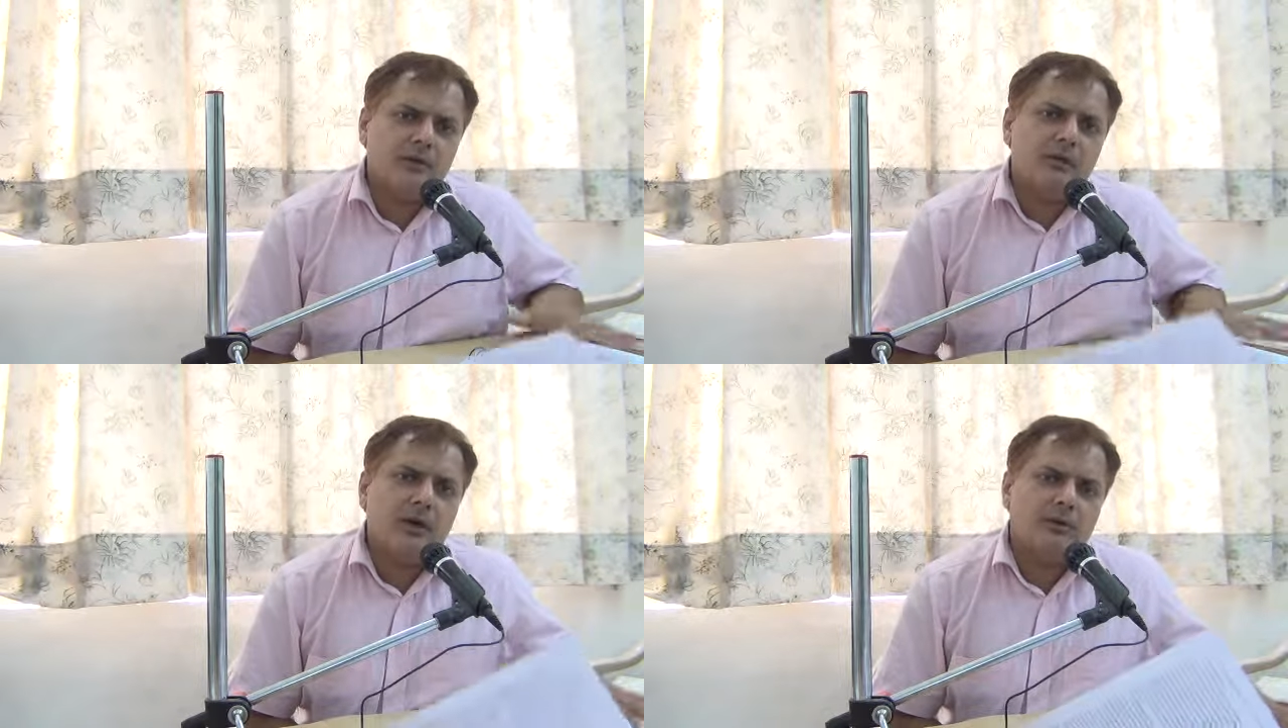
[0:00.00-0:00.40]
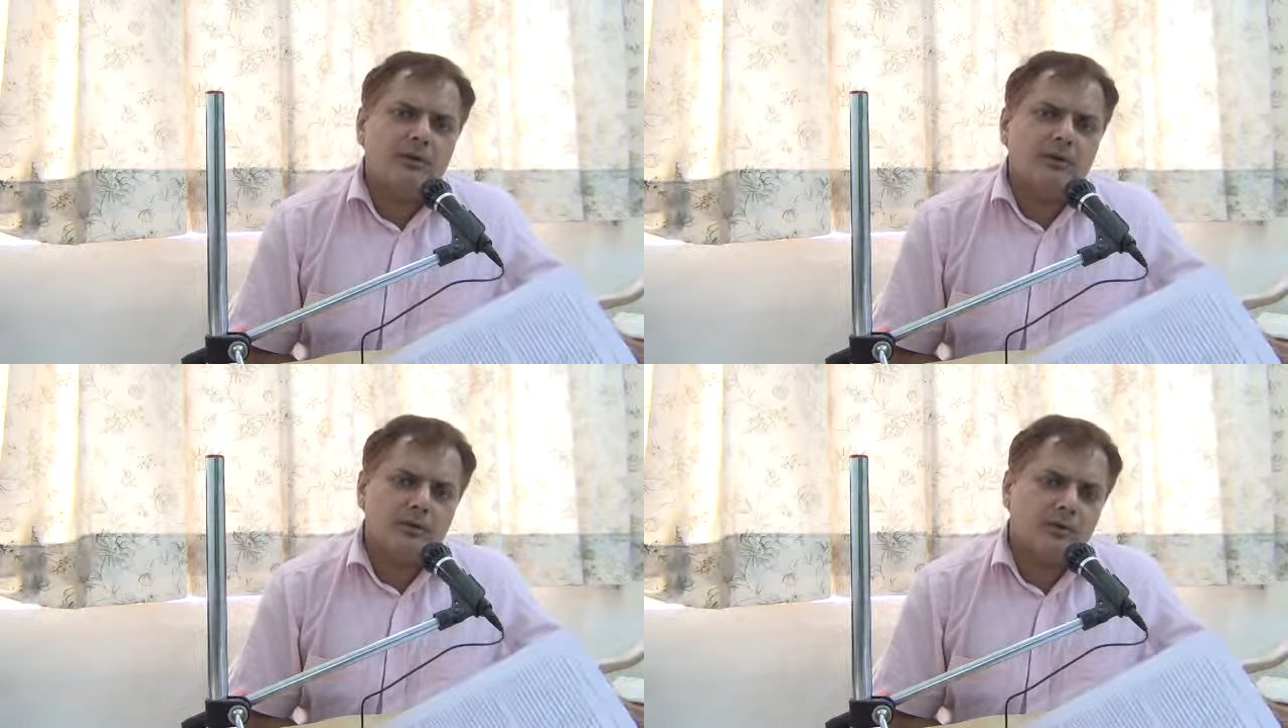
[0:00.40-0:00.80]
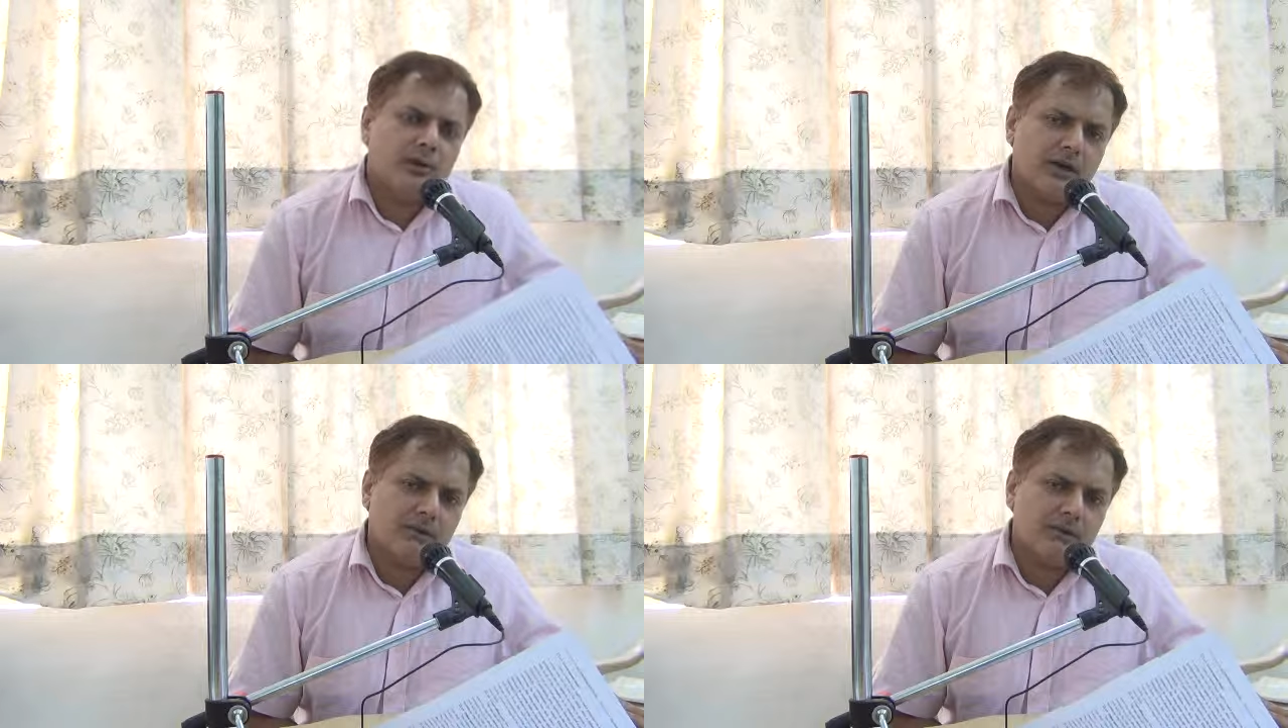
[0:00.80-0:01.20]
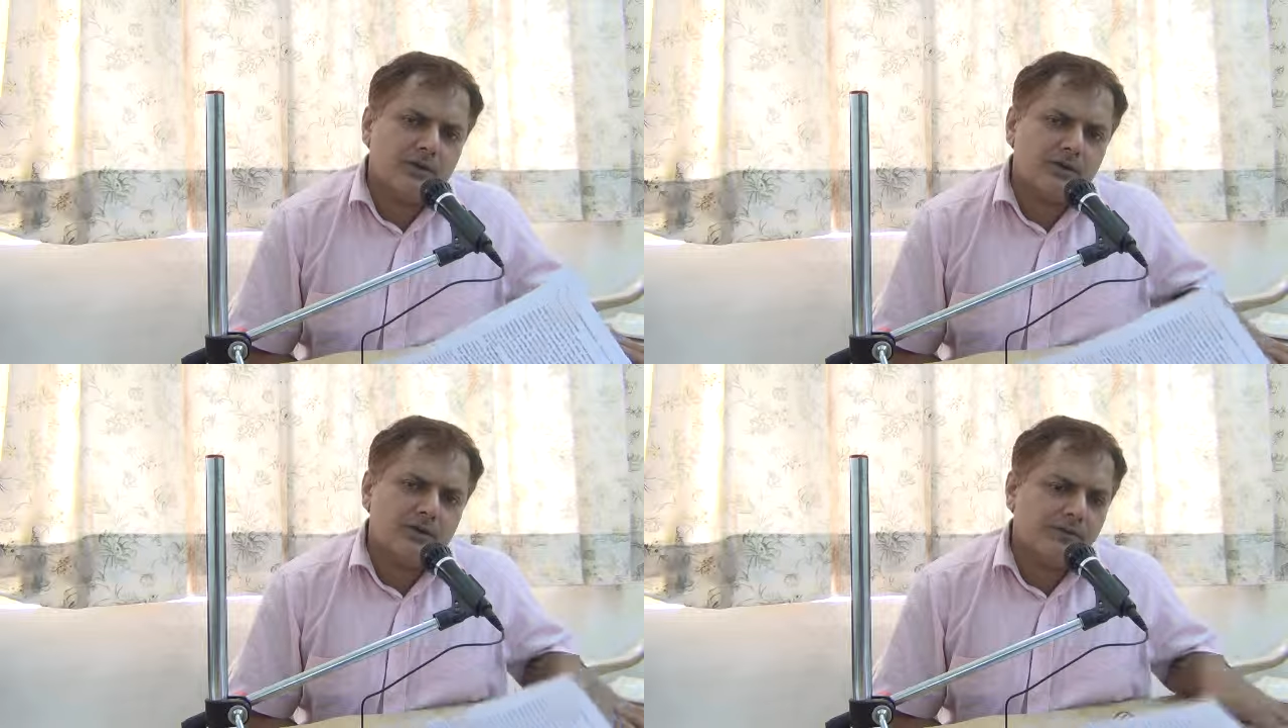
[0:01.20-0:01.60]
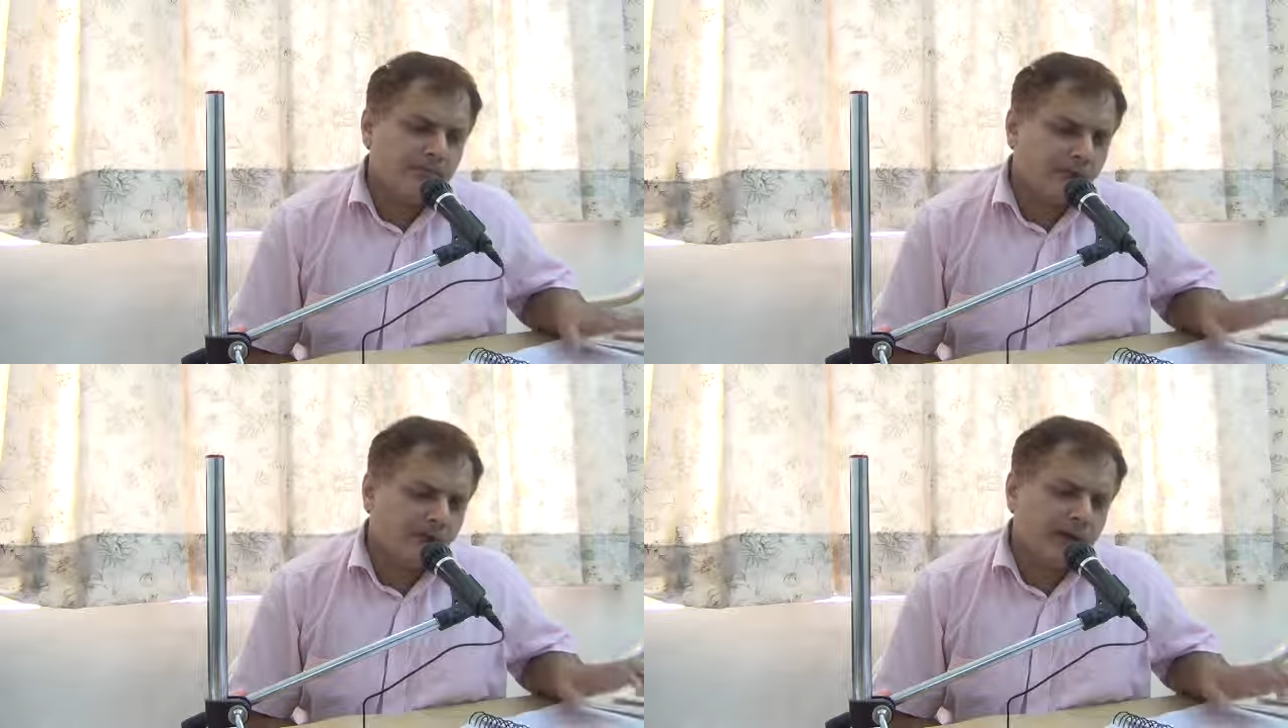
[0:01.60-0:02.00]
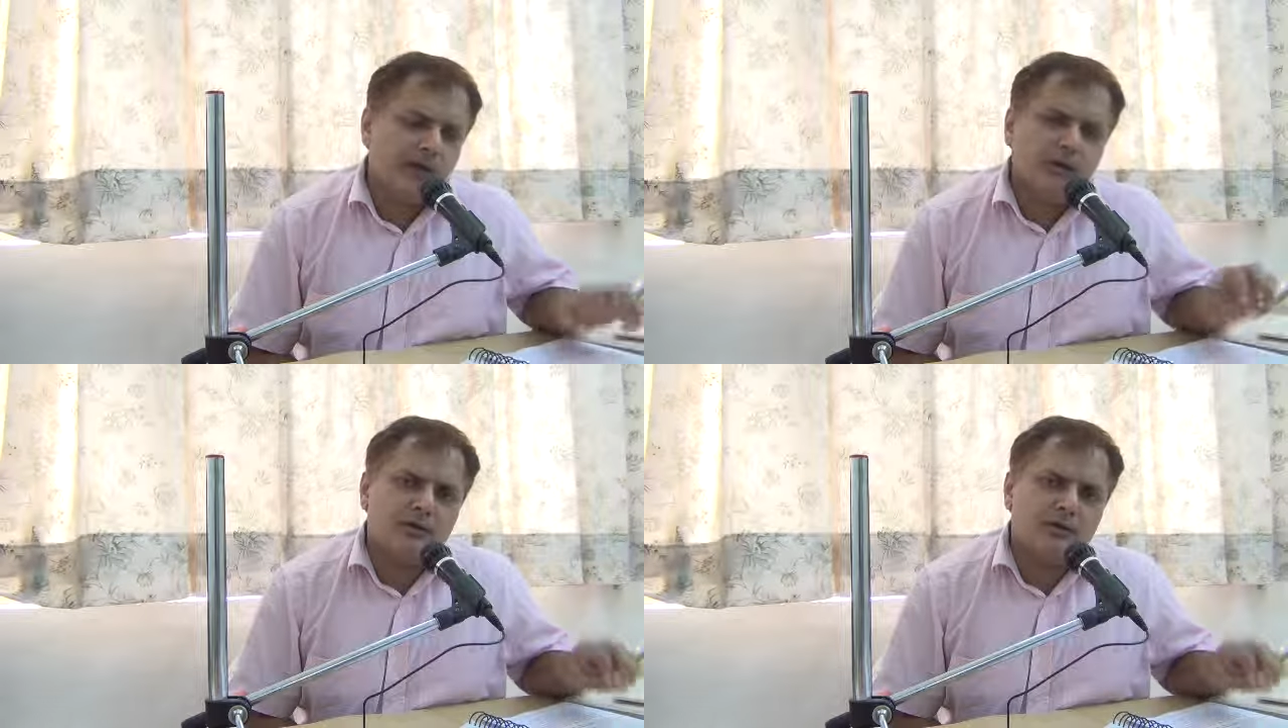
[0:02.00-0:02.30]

you will have to go through the numbers and